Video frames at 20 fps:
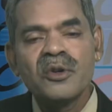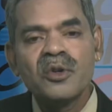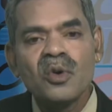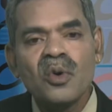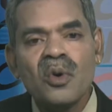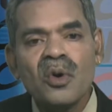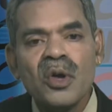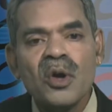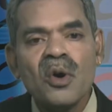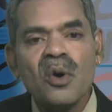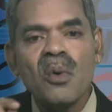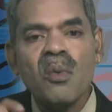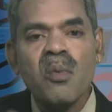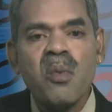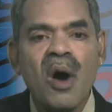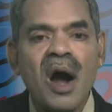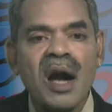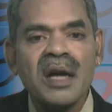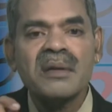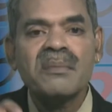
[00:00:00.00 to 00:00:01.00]
Do you
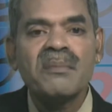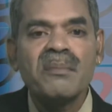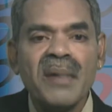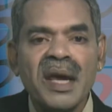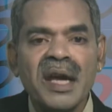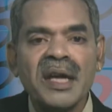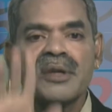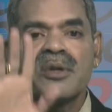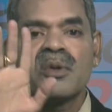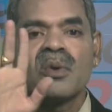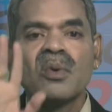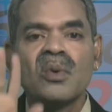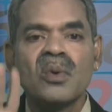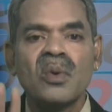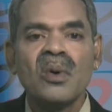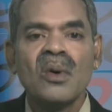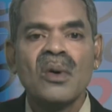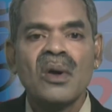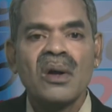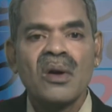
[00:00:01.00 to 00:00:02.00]
want me
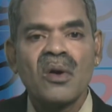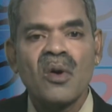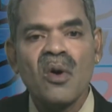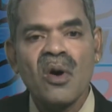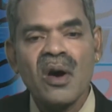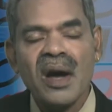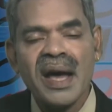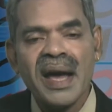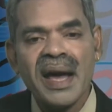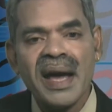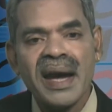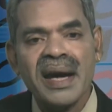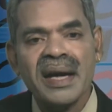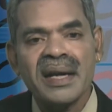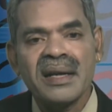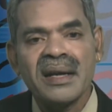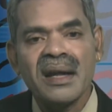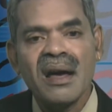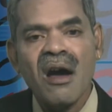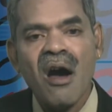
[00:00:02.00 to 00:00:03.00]
to go
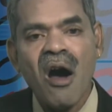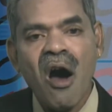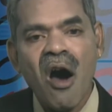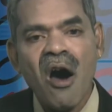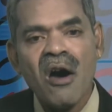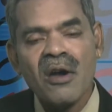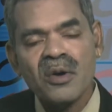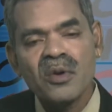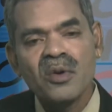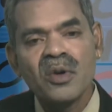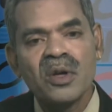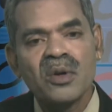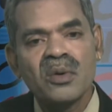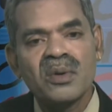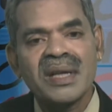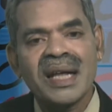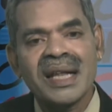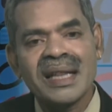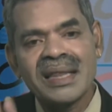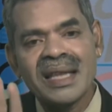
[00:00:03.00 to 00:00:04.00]
ahead, or do you
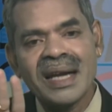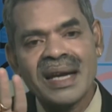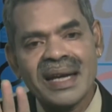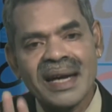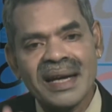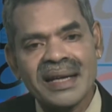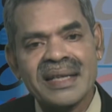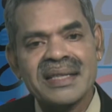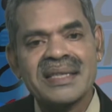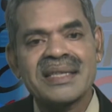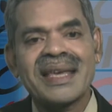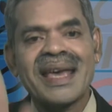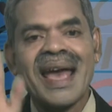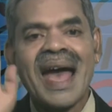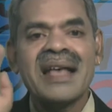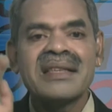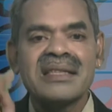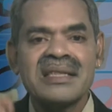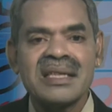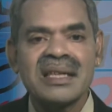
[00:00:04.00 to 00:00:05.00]
tell that let us
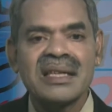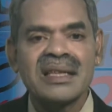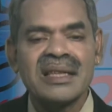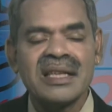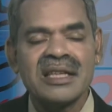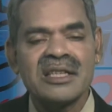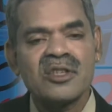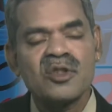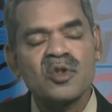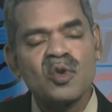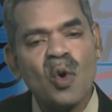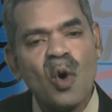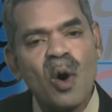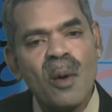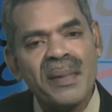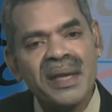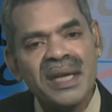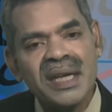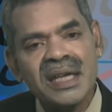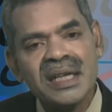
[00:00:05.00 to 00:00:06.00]
cancel this? So
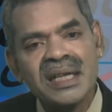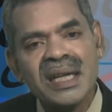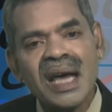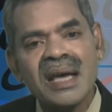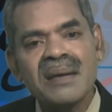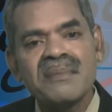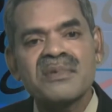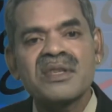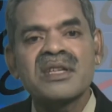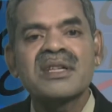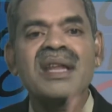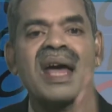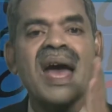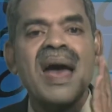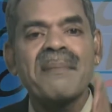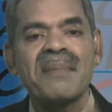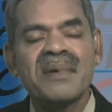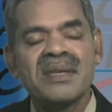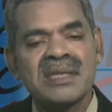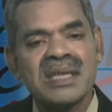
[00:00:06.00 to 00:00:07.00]
many times it
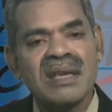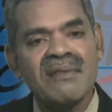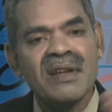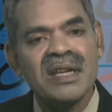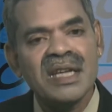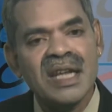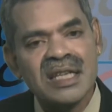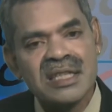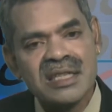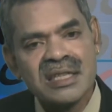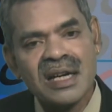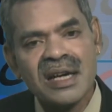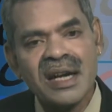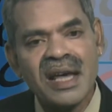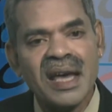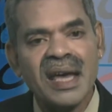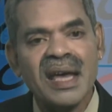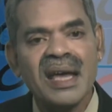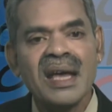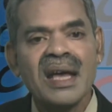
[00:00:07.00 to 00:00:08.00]
happens. Even
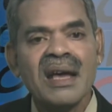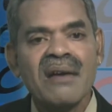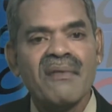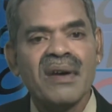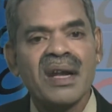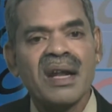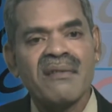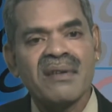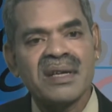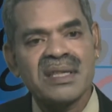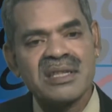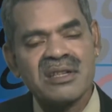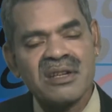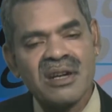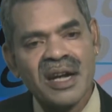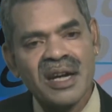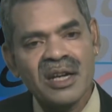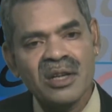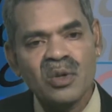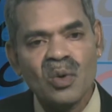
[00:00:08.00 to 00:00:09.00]
yesterday when I was
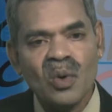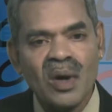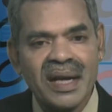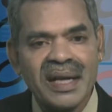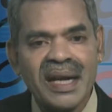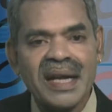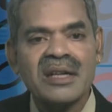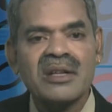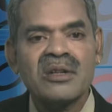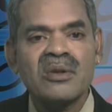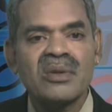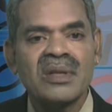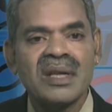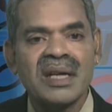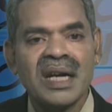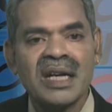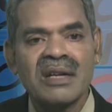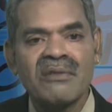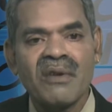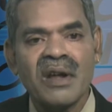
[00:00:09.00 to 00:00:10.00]
trying to connect to the
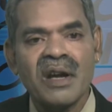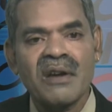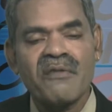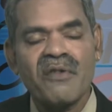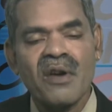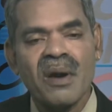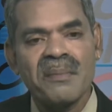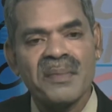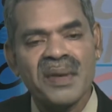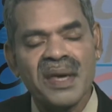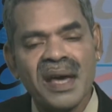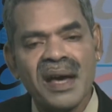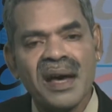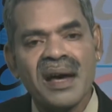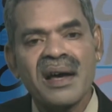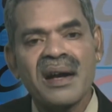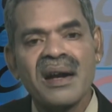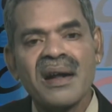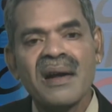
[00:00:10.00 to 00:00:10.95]
network from here,